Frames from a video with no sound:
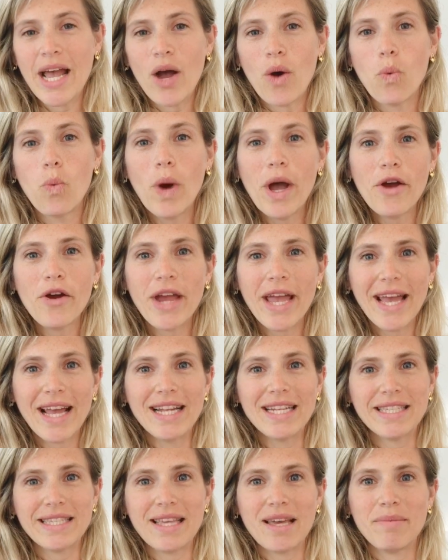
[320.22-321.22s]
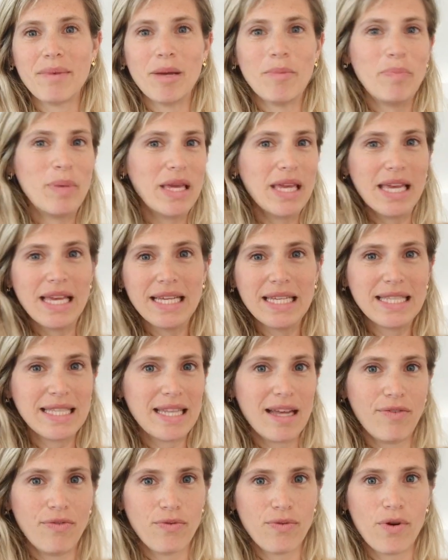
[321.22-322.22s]
Where else am I picking
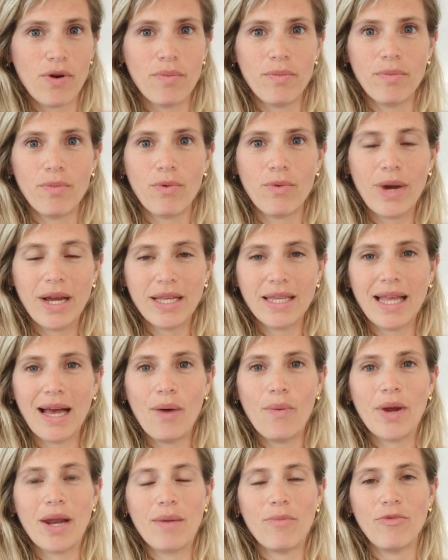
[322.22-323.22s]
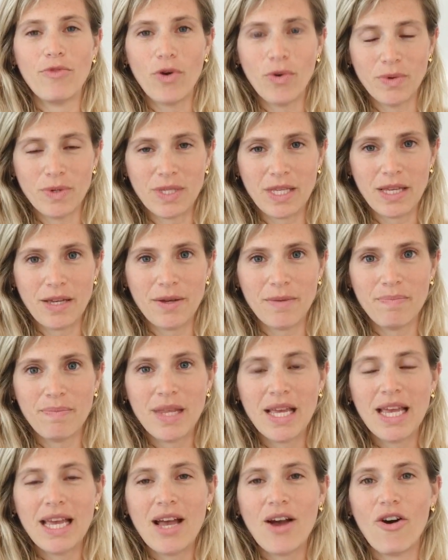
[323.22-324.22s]
stuff from right now when I'm focusing
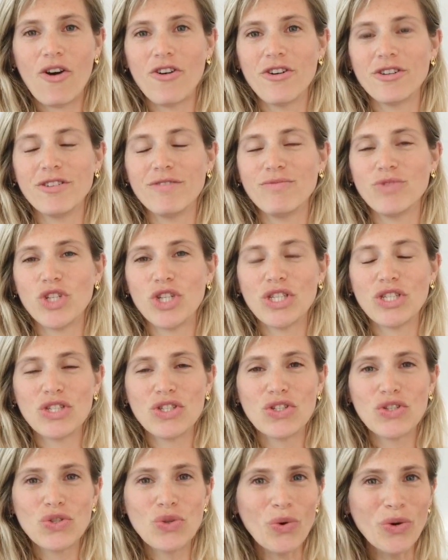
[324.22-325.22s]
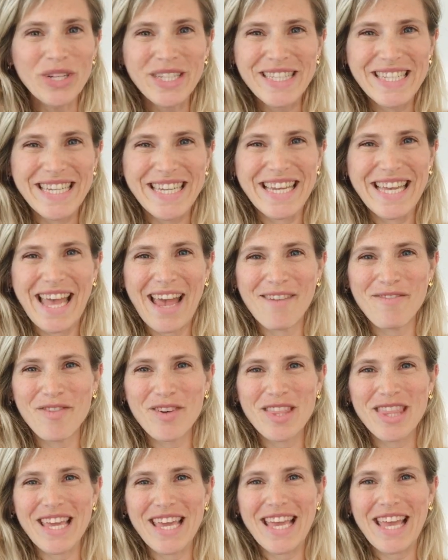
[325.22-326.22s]
on just sorting
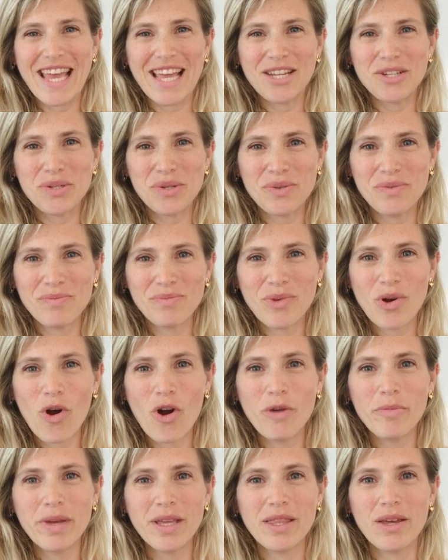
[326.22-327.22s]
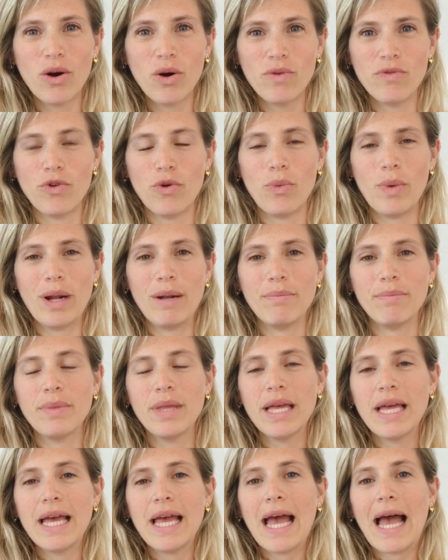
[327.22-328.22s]
everything and calming the overwhelm?
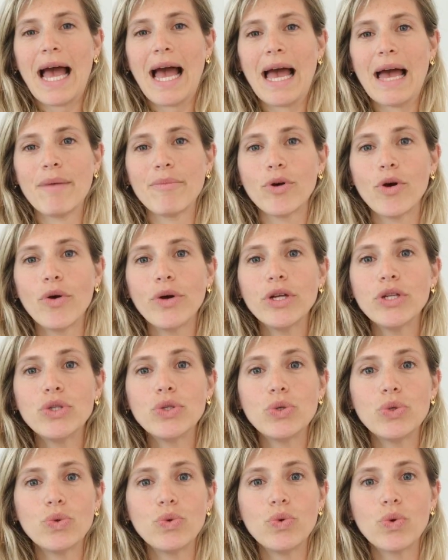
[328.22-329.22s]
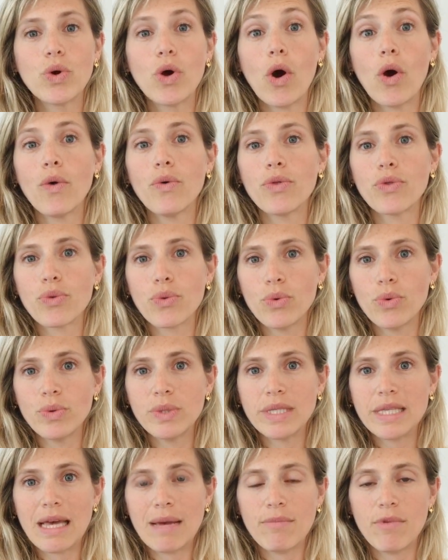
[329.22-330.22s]
I'm going to go through
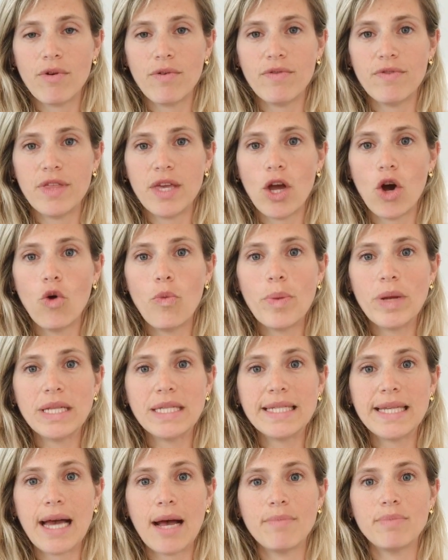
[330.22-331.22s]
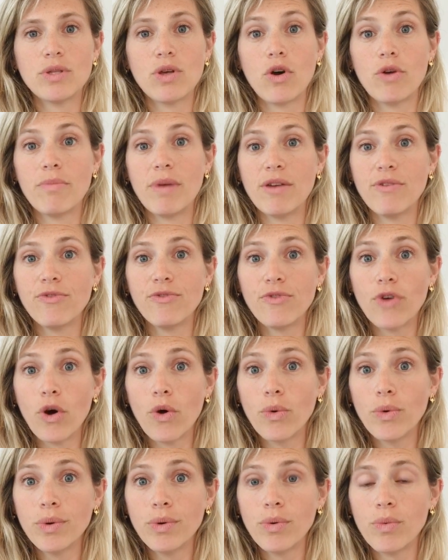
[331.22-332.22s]
some of the open tabs on my
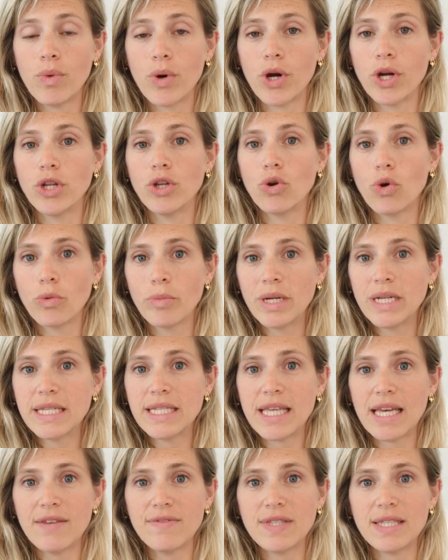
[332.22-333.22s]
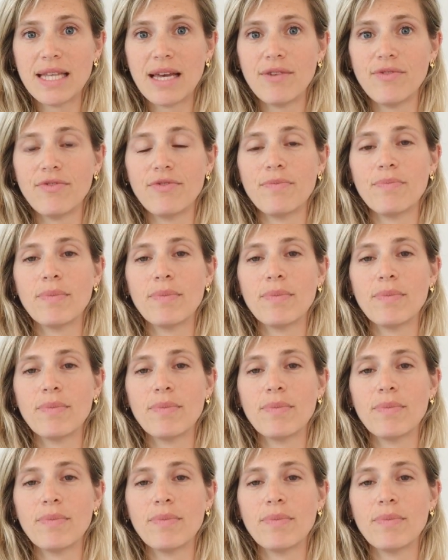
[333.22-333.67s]
phone where I normally save stuff